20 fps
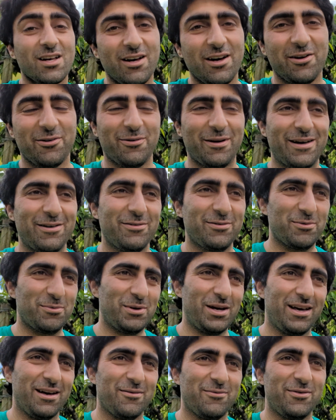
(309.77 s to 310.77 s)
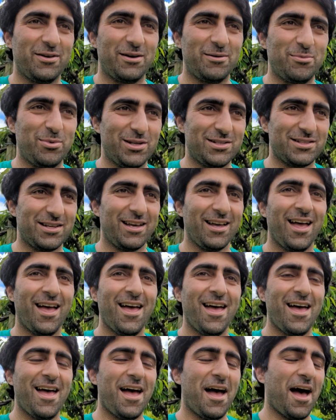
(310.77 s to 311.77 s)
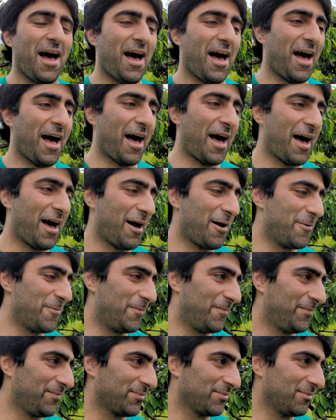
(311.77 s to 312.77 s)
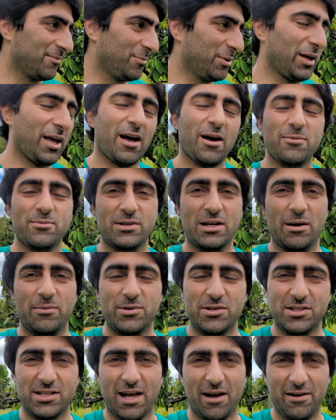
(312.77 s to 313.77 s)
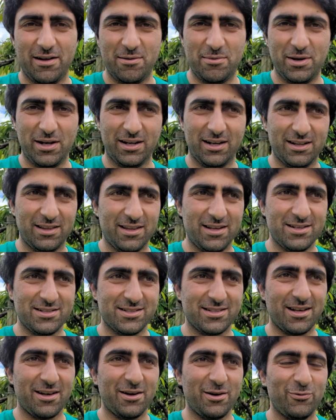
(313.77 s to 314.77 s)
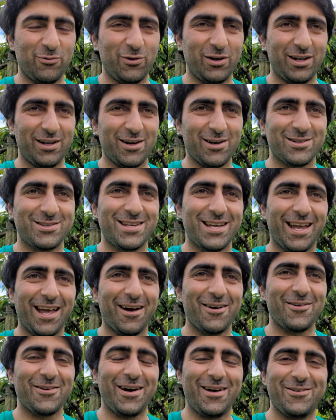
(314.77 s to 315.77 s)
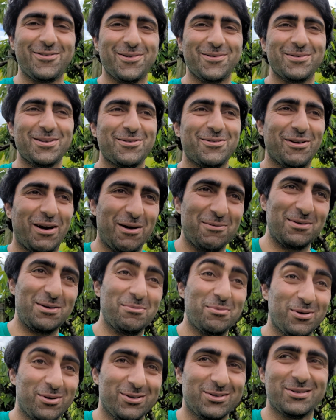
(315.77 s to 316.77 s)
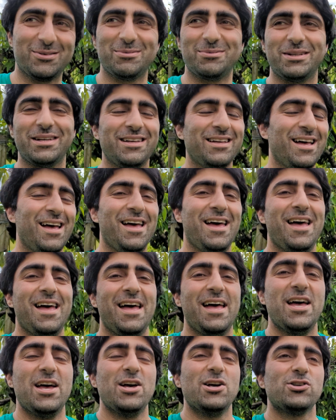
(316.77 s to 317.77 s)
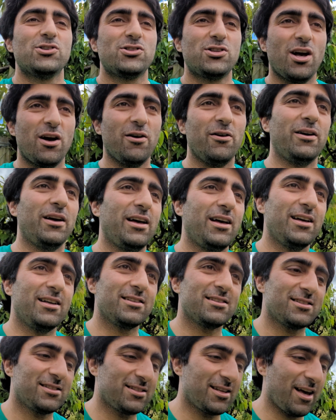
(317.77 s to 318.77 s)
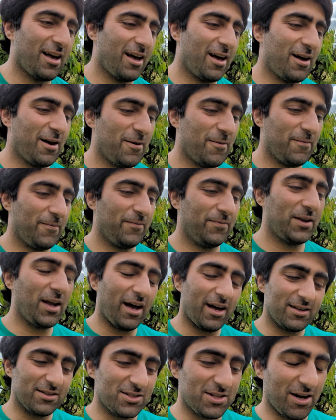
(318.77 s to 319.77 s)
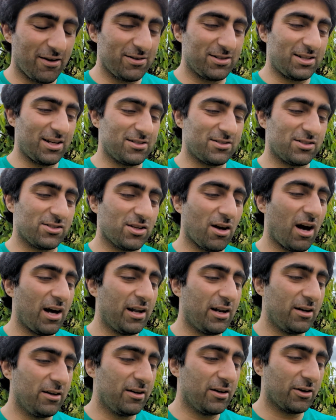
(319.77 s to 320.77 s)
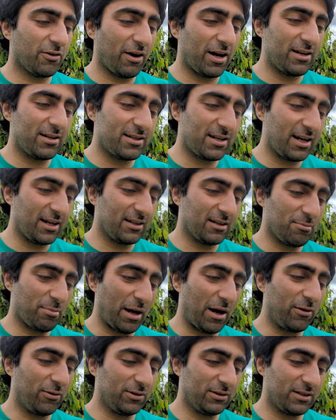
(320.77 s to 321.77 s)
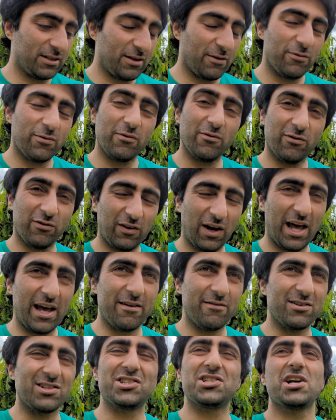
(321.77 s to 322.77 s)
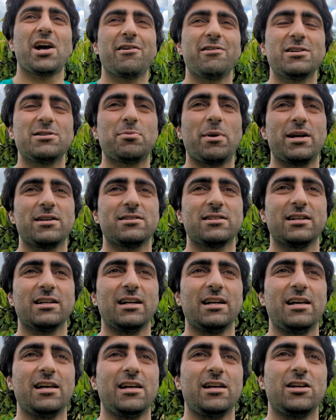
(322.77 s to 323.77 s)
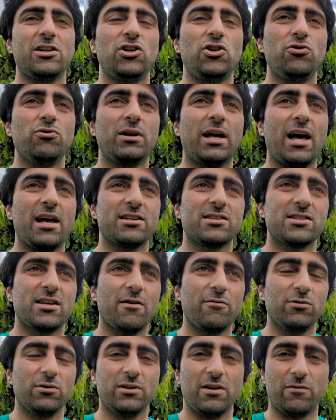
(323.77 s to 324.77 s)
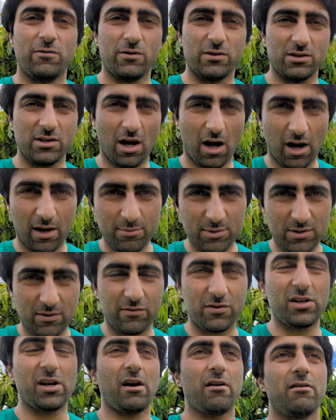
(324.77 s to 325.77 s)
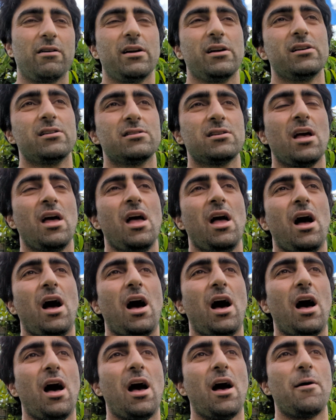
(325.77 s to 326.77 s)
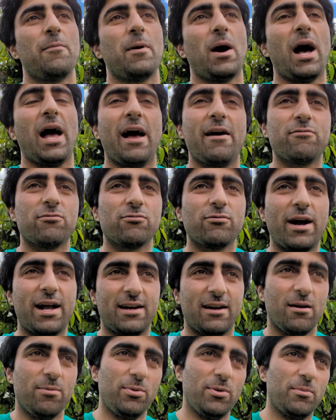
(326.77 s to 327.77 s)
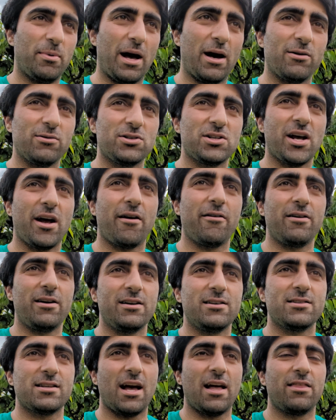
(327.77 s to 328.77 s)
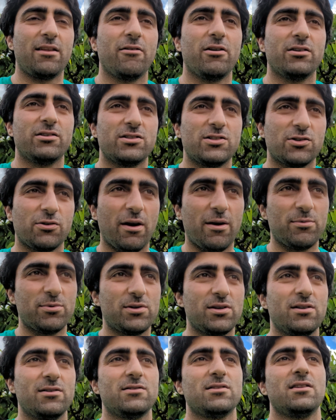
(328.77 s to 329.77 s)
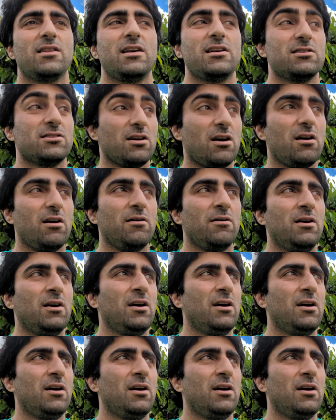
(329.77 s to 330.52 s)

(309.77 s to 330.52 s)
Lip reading: hooray for me. I'm very busy. But yeah, I'm just out here making this video to get away from the family, possibly. So it's yeah, it's cherry season. So I don't know a great deal about all the different flavors. Cherries, basically, you get several different types of cherries. I have read up about cherries, and there are descriptions, and these are